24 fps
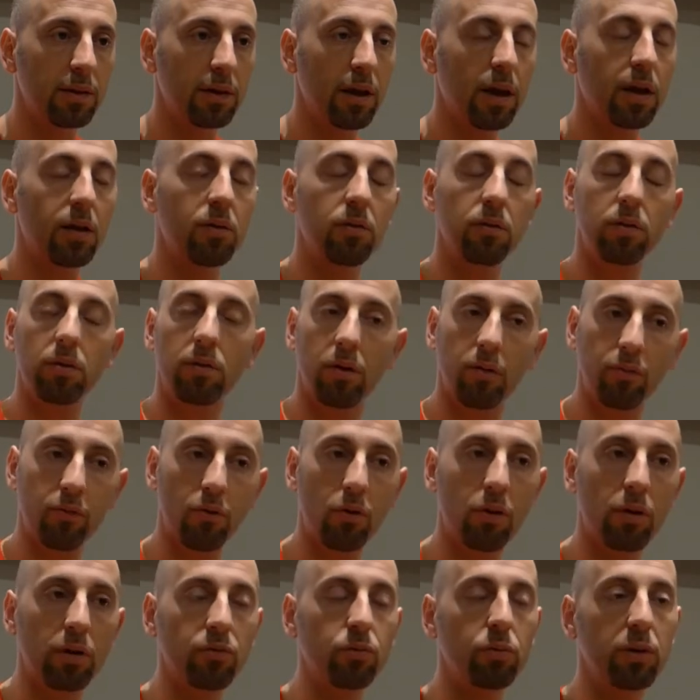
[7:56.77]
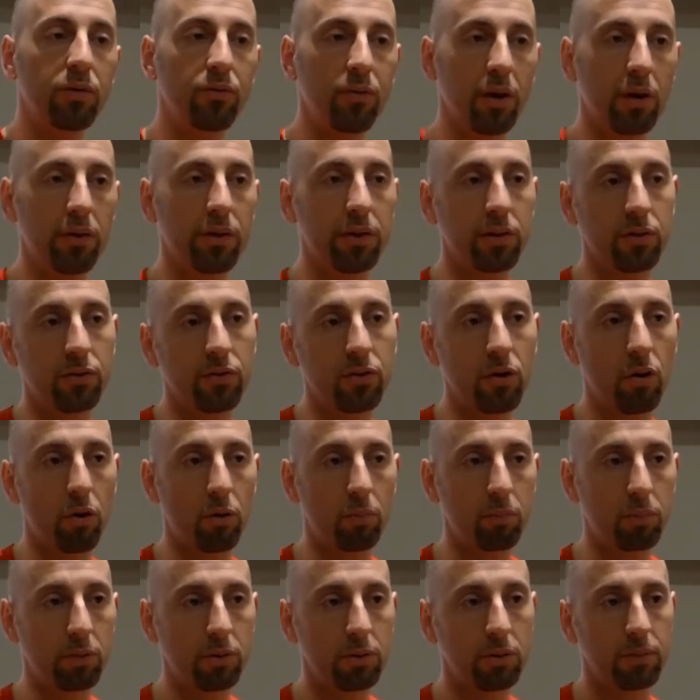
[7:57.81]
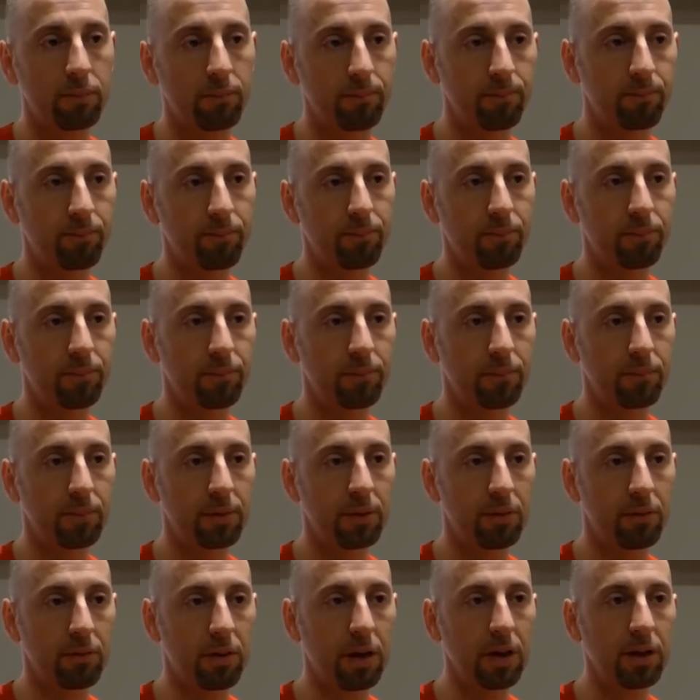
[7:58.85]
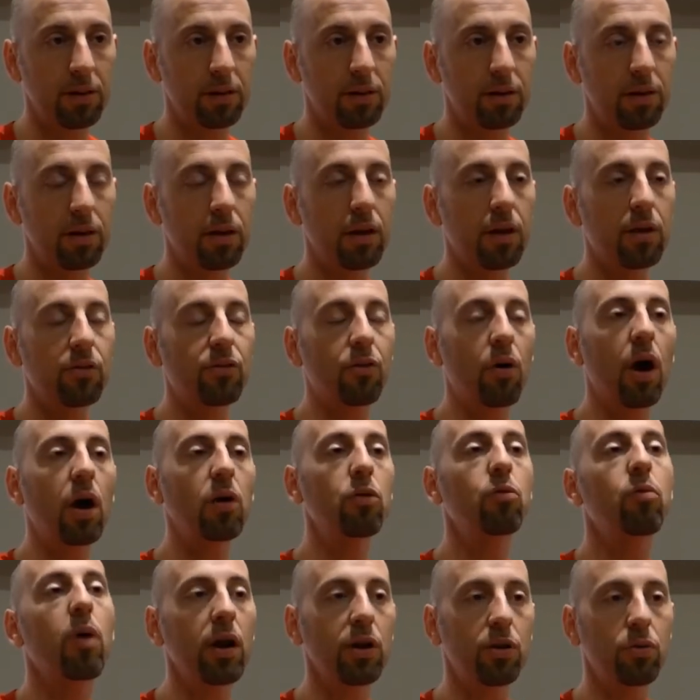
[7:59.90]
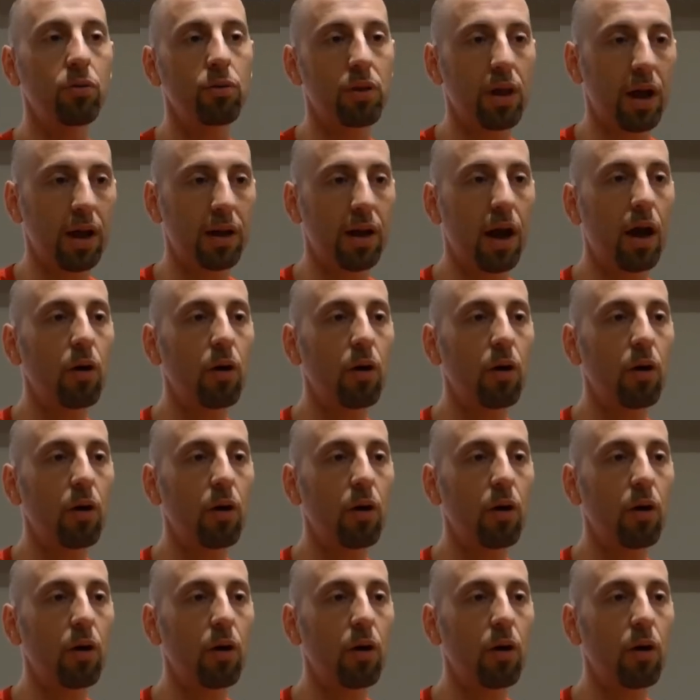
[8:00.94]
And of course, we vary the scope. Right? So how do I do that?